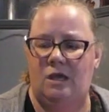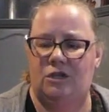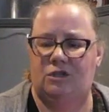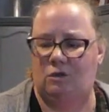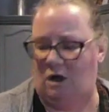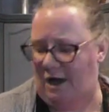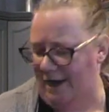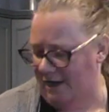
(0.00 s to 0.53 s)

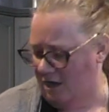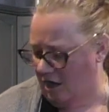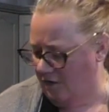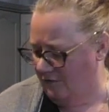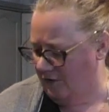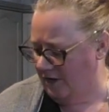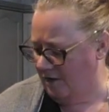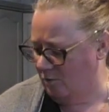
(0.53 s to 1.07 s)
So I
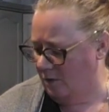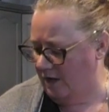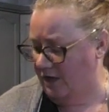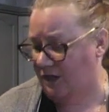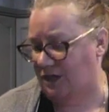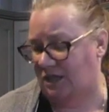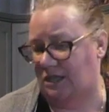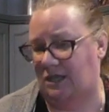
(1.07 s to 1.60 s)
covered it
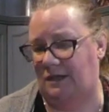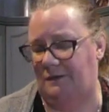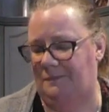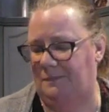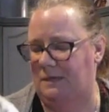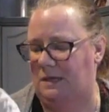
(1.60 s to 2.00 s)
with